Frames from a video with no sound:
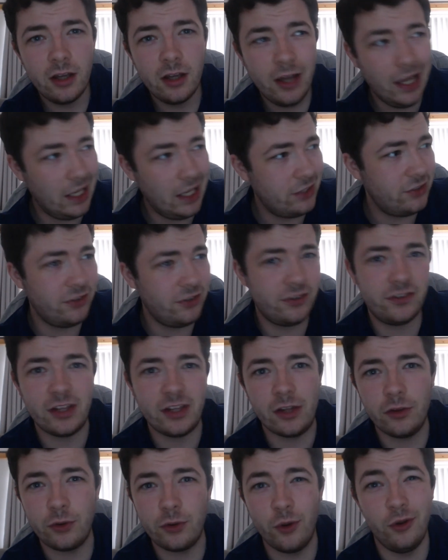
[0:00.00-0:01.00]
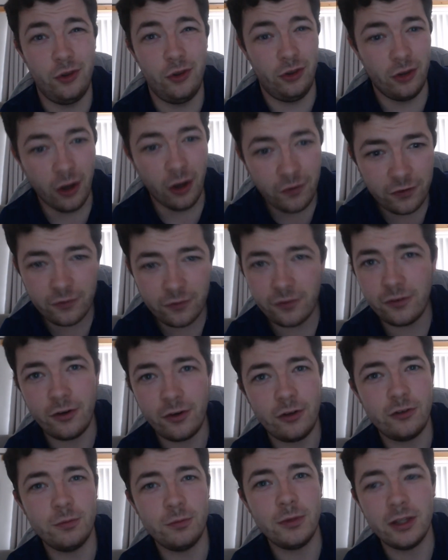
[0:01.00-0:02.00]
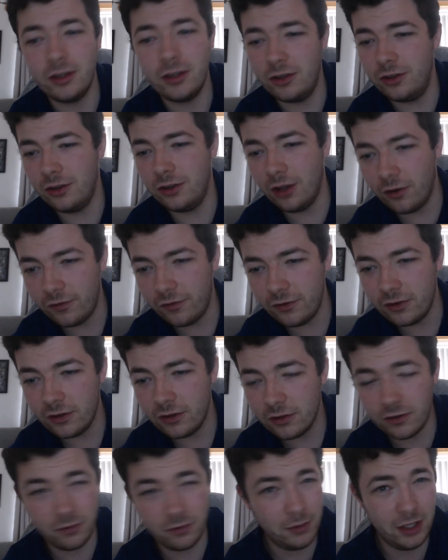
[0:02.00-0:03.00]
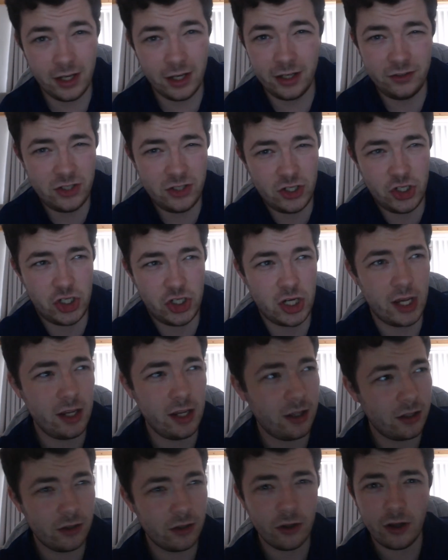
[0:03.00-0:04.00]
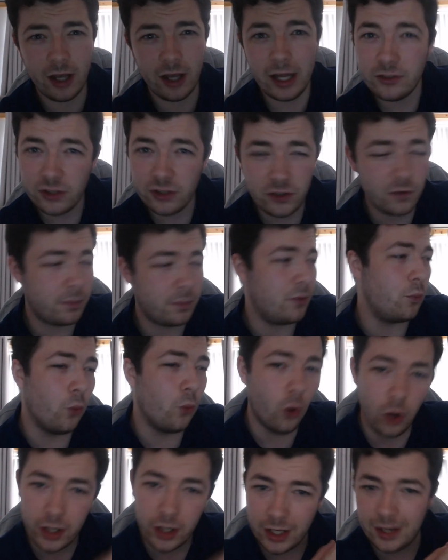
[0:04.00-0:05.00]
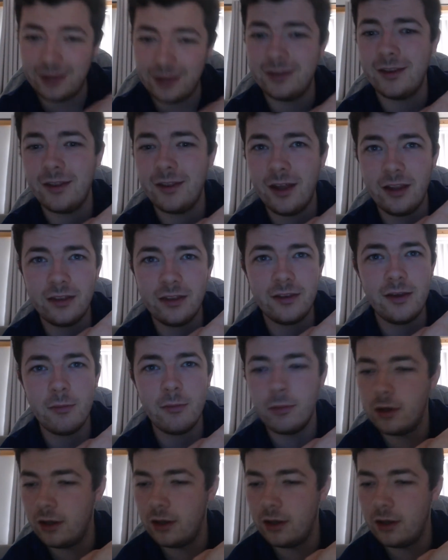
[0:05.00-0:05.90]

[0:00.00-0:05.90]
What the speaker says: Hadji's sitting doing nothing for us, man. Nothing. Doesn't mean Hadji's shite. No, Hadji should be walking into that team.